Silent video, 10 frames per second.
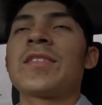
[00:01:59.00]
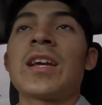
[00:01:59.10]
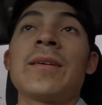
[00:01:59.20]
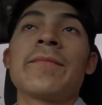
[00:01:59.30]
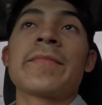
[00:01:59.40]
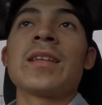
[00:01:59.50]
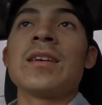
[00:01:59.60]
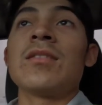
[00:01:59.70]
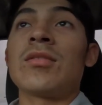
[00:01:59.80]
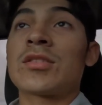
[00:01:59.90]
Yeah,
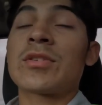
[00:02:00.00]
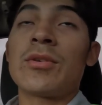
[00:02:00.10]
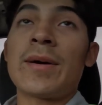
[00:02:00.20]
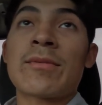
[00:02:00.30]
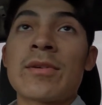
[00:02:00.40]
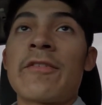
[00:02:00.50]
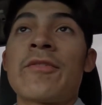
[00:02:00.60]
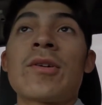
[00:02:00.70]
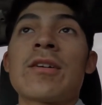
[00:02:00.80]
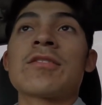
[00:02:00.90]
once we go back, we got
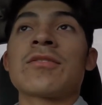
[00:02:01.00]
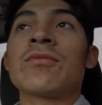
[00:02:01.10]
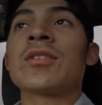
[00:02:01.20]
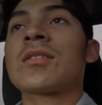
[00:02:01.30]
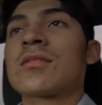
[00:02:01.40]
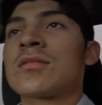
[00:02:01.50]
4 hours of work,